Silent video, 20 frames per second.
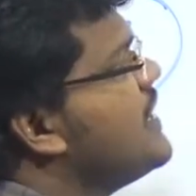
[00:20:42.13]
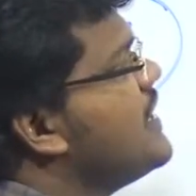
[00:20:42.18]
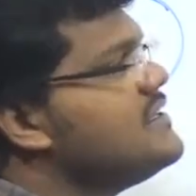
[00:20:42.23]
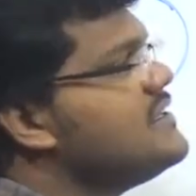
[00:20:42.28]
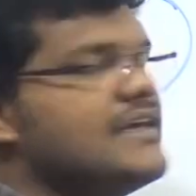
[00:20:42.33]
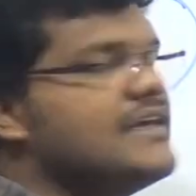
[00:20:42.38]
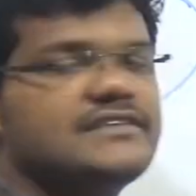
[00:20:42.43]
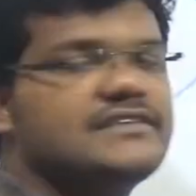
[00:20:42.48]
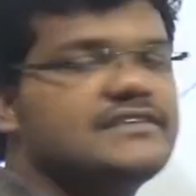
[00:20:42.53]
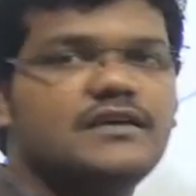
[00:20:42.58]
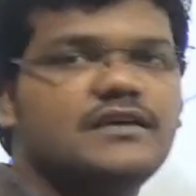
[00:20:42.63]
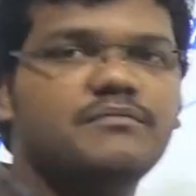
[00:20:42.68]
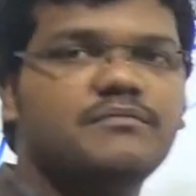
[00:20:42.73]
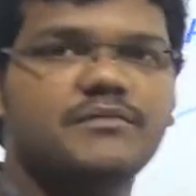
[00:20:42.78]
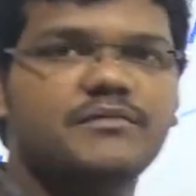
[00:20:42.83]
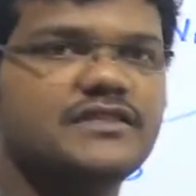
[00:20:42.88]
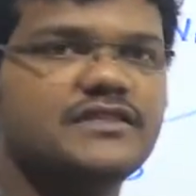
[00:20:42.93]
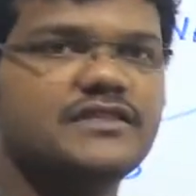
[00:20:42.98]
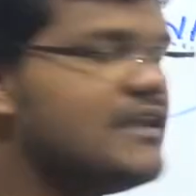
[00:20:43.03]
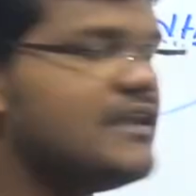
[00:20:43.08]
except
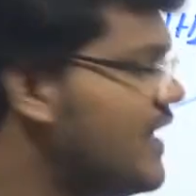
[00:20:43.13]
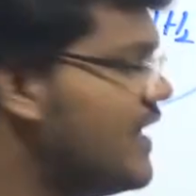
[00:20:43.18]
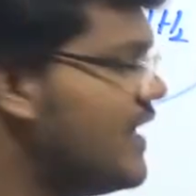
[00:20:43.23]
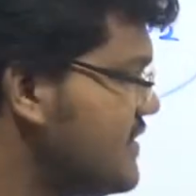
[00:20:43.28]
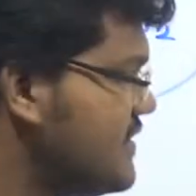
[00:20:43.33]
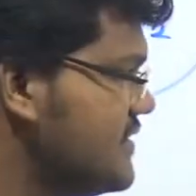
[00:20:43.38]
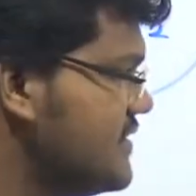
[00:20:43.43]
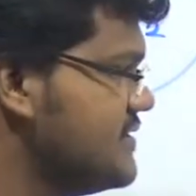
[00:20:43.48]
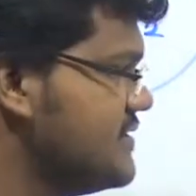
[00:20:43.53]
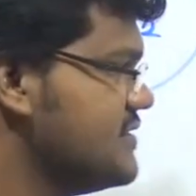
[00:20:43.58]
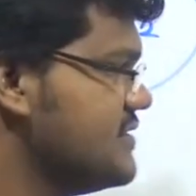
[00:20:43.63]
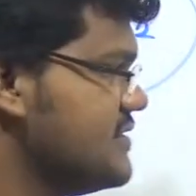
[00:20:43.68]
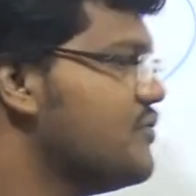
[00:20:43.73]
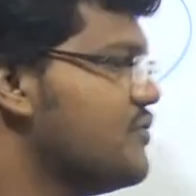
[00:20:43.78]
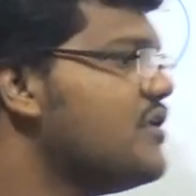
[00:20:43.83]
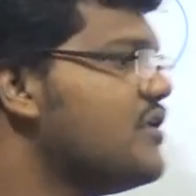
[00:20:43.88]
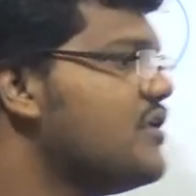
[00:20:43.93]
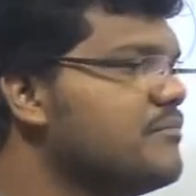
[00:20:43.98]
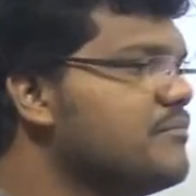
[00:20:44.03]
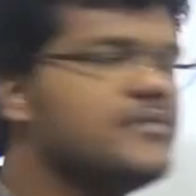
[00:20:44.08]
methyl, and this is
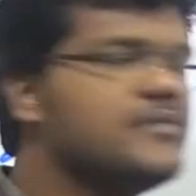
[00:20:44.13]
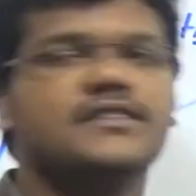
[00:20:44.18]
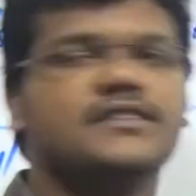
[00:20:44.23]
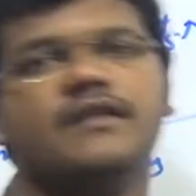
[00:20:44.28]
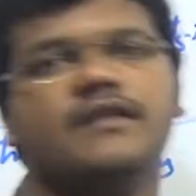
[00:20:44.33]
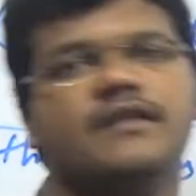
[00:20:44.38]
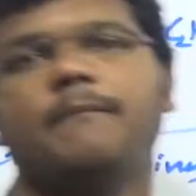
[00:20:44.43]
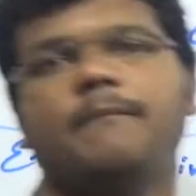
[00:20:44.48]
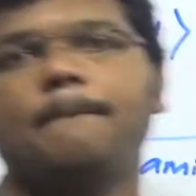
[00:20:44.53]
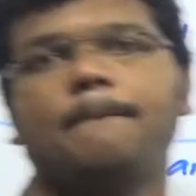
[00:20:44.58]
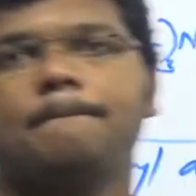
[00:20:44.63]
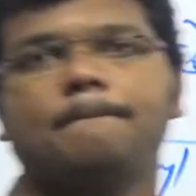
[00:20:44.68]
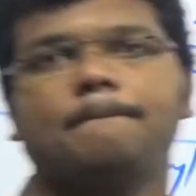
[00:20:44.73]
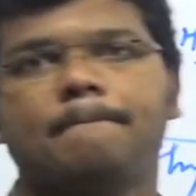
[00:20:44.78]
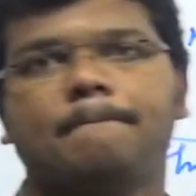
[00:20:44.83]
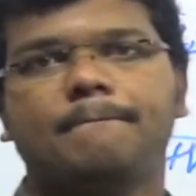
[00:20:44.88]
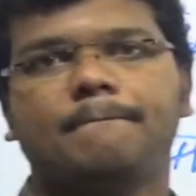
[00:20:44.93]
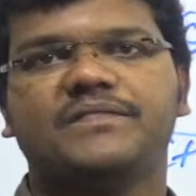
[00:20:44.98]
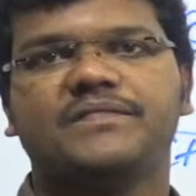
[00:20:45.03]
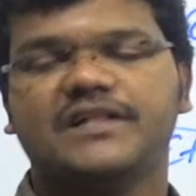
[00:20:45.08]
for
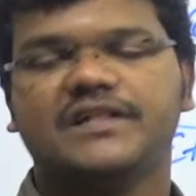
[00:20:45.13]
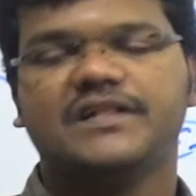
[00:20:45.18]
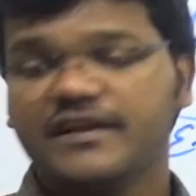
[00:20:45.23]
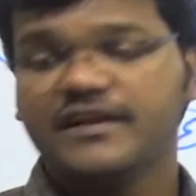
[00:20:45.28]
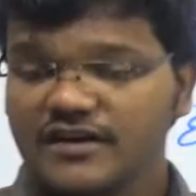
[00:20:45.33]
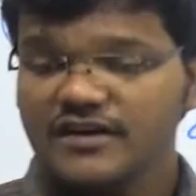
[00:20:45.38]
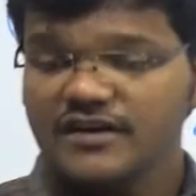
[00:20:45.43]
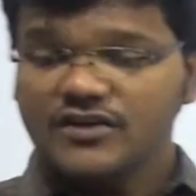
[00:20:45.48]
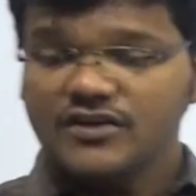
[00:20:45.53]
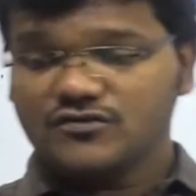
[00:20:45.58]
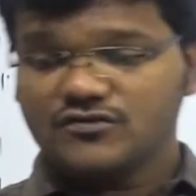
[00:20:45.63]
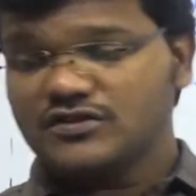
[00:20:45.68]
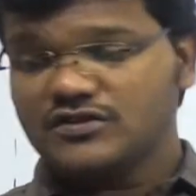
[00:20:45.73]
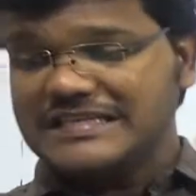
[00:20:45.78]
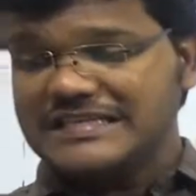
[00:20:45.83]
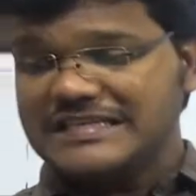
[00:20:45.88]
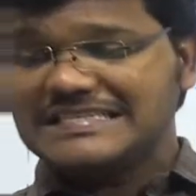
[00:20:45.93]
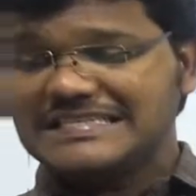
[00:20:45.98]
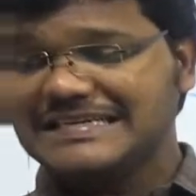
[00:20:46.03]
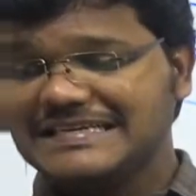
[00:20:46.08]
okay. So
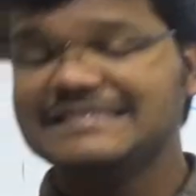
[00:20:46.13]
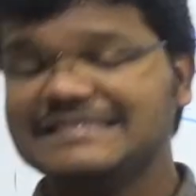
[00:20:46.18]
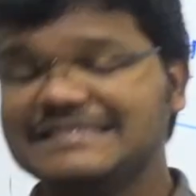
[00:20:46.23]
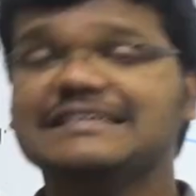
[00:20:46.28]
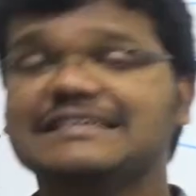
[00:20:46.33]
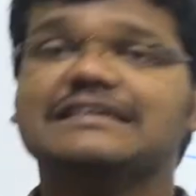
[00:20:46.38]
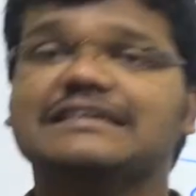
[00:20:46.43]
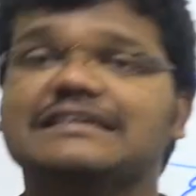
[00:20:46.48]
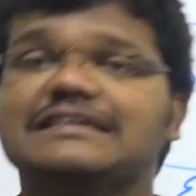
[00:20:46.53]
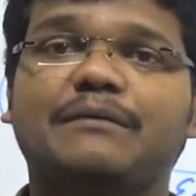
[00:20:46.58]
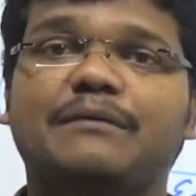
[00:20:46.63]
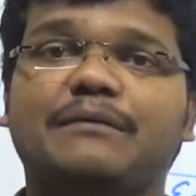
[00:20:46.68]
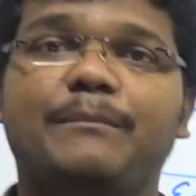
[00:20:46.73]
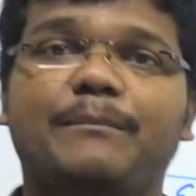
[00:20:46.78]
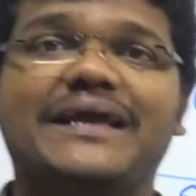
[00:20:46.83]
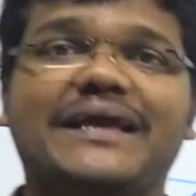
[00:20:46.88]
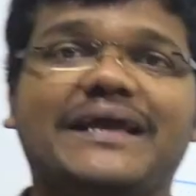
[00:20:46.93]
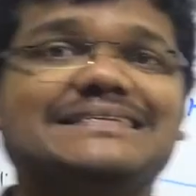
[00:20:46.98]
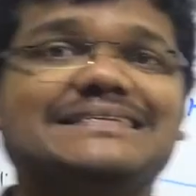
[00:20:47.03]
this is the basic